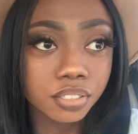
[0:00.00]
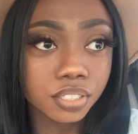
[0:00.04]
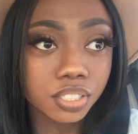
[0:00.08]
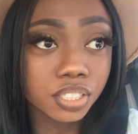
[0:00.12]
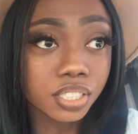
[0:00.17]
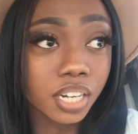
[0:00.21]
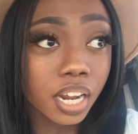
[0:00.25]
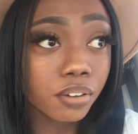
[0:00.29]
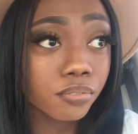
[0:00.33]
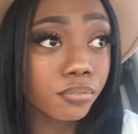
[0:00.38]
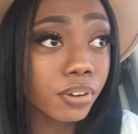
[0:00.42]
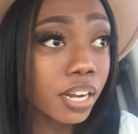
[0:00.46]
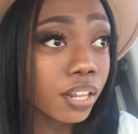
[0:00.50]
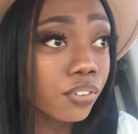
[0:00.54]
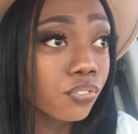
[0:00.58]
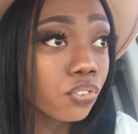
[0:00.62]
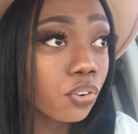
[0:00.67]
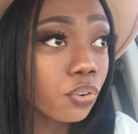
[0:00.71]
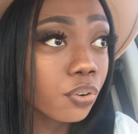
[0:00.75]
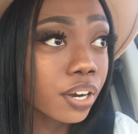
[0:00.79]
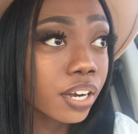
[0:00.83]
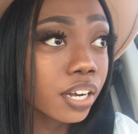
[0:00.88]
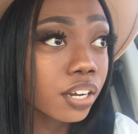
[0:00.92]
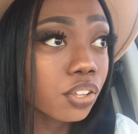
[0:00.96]
You're not ready
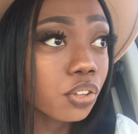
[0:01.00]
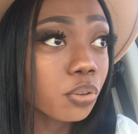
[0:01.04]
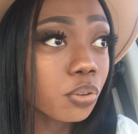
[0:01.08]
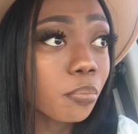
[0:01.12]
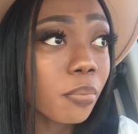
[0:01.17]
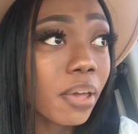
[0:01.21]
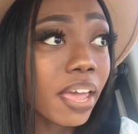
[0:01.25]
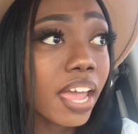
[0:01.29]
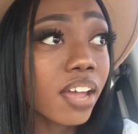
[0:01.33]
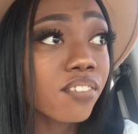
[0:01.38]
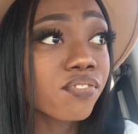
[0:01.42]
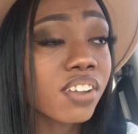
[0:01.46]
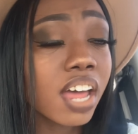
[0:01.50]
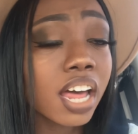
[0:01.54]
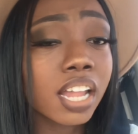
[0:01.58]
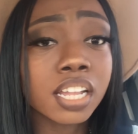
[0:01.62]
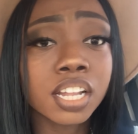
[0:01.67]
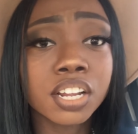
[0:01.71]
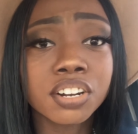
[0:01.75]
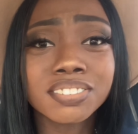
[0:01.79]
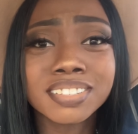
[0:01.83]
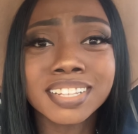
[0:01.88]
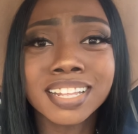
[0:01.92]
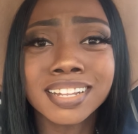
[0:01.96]
for it. You may have not
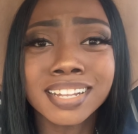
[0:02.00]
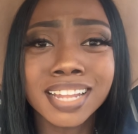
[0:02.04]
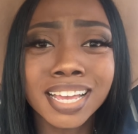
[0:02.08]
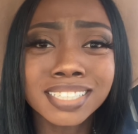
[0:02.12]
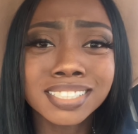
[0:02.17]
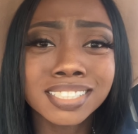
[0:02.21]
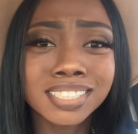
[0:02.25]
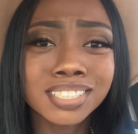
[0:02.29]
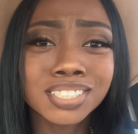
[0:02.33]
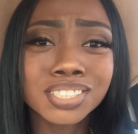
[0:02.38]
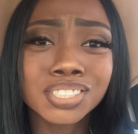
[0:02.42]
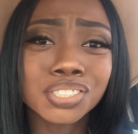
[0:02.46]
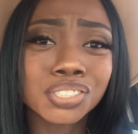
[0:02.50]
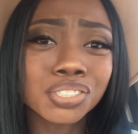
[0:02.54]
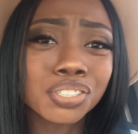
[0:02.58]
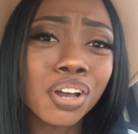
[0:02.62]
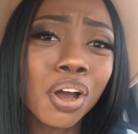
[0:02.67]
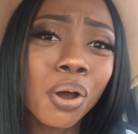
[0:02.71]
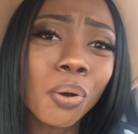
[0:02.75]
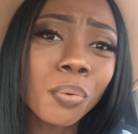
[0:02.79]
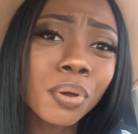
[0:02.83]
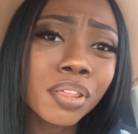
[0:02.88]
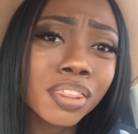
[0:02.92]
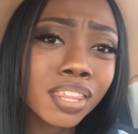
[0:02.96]
learned the lessons to
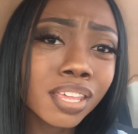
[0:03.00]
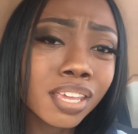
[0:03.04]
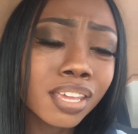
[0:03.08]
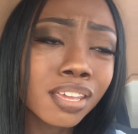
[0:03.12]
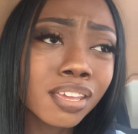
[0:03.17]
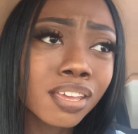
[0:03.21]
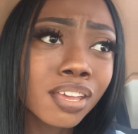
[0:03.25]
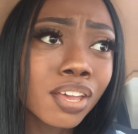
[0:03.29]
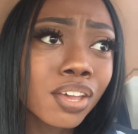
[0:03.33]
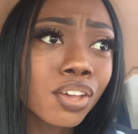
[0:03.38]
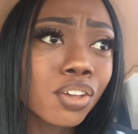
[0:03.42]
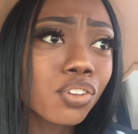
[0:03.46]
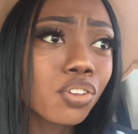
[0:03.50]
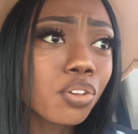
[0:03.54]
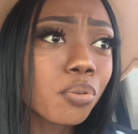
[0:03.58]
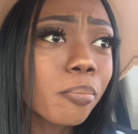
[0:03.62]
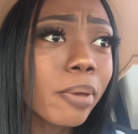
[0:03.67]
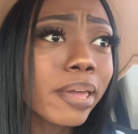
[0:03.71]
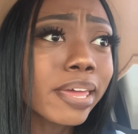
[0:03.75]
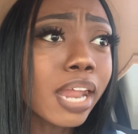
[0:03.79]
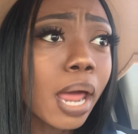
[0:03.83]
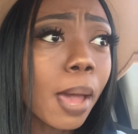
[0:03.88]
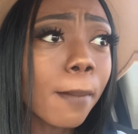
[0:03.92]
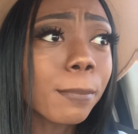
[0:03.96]
go with it. You
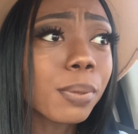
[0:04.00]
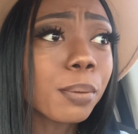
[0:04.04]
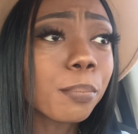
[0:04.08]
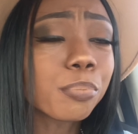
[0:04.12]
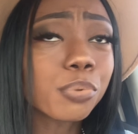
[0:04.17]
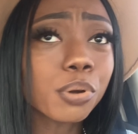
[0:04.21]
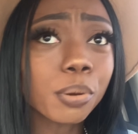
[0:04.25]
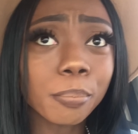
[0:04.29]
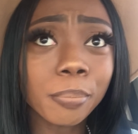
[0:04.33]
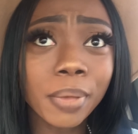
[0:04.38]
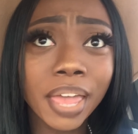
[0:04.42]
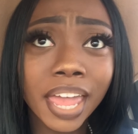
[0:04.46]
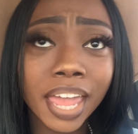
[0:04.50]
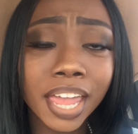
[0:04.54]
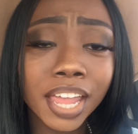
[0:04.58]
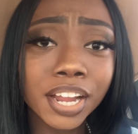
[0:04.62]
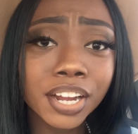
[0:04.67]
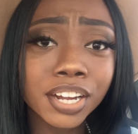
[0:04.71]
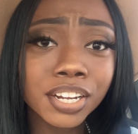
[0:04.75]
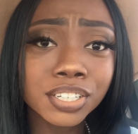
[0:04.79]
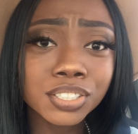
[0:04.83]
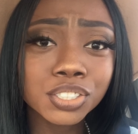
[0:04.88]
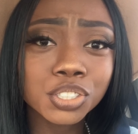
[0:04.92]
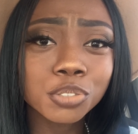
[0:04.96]
may not be
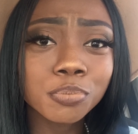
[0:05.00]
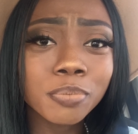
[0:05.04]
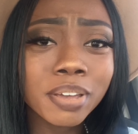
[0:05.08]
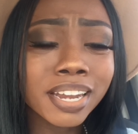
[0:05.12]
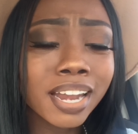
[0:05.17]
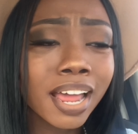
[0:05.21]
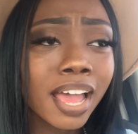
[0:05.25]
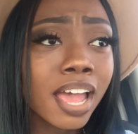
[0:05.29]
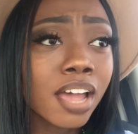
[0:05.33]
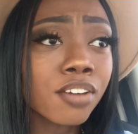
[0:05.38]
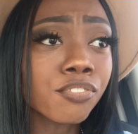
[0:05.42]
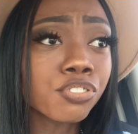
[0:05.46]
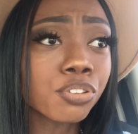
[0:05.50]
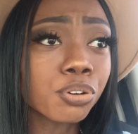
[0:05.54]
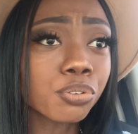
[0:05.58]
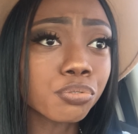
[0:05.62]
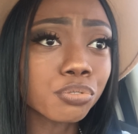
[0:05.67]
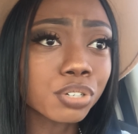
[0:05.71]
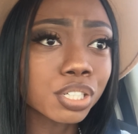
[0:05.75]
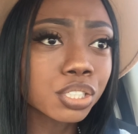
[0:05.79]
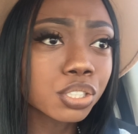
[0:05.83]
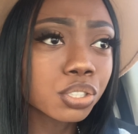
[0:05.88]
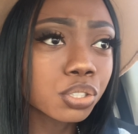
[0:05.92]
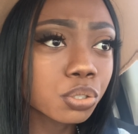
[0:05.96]
prepared. You may not have the
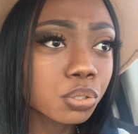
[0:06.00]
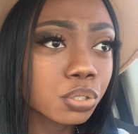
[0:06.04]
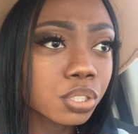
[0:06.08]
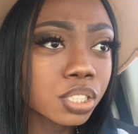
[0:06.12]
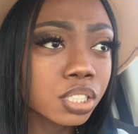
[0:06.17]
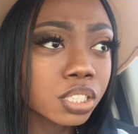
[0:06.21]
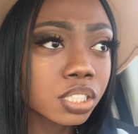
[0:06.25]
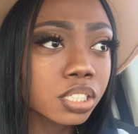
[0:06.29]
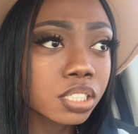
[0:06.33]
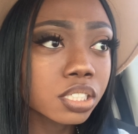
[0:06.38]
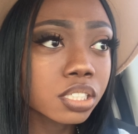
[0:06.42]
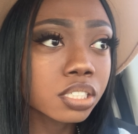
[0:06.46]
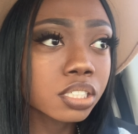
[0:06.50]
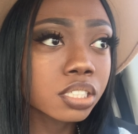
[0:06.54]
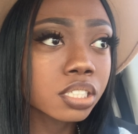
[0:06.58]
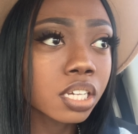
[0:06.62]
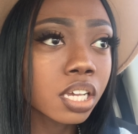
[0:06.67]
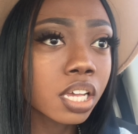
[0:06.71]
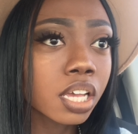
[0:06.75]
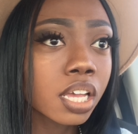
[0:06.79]
resources.